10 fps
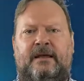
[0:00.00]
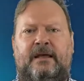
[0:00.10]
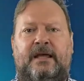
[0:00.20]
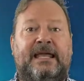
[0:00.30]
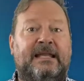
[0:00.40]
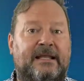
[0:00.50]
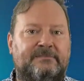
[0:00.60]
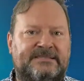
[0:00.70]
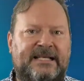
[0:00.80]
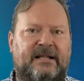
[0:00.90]
uh, in
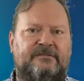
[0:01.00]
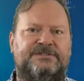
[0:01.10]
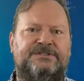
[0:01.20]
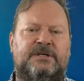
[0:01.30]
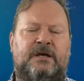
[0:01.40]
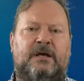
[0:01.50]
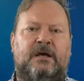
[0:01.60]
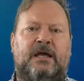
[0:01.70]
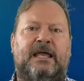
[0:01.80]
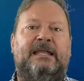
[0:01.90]
themselves
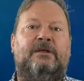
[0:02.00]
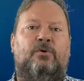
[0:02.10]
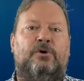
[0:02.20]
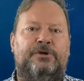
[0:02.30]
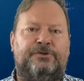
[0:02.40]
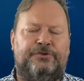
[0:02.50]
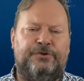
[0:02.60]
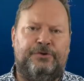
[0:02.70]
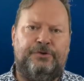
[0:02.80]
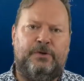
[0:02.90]
in order
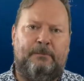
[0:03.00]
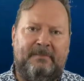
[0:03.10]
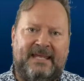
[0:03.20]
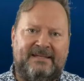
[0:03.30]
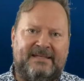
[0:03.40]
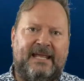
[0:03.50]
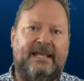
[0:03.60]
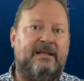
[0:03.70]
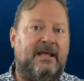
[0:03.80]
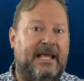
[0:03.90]
to
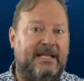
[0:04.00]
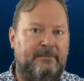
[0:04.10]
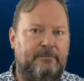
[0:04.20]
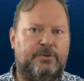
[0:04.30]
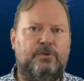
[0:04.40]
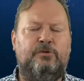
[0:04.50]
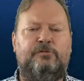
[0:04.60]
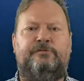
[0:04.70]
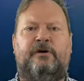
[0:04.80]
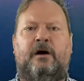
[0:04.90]
maintain and
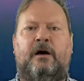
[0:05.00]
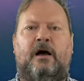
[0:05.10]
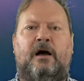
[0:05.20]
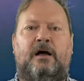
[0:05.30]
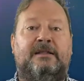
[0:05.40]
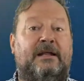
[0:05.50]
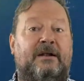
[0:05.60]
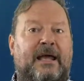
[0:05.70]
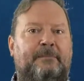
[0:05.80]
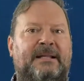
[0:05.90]
improve uh,
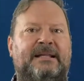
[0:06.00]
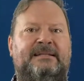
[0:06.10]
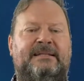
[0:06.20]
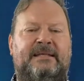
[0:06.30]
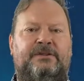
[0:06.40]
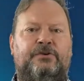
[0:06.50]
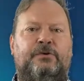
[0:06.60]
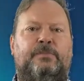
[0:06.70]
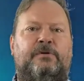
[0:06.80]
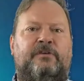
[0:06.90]
their ability to
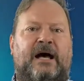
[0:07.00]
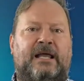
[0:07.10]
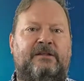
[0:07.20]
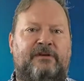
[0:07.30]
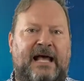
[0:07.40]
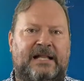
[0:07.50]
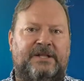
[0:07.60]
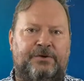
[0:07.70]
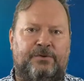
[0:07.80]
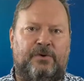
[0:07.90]
provide
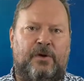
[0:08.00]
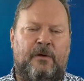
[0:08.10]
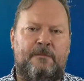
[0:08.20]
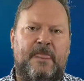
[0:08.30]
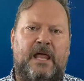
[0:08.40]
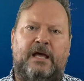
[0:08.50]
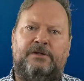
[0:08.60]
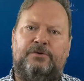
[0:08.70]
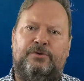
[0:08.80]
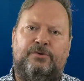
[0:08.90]
value uh,
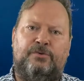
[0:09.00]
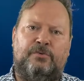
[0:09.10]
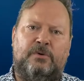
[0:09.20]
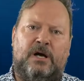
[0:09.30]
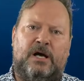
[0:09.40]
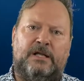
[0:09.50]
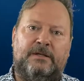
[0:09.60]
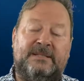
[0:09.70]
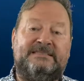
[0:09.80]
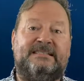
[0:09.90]
to uh, the
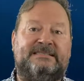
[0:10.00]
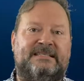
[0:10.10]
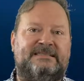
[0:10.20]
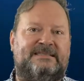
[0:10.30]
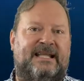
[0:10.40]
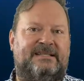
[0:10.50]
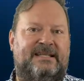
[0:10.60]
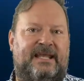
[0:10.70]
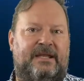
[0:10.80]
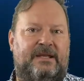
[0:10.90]
businesses that
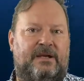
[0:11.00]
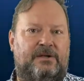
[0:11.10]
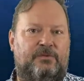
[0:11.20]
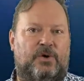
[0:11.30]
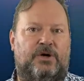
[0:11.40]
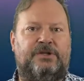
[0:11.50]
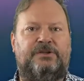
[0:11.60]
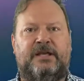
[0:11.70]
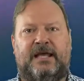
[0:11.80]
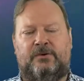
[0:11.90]
they work
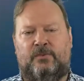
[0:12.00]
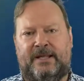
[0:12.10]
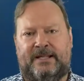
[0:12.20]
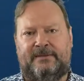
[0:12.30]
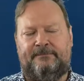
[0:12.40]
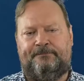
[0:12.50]
together with.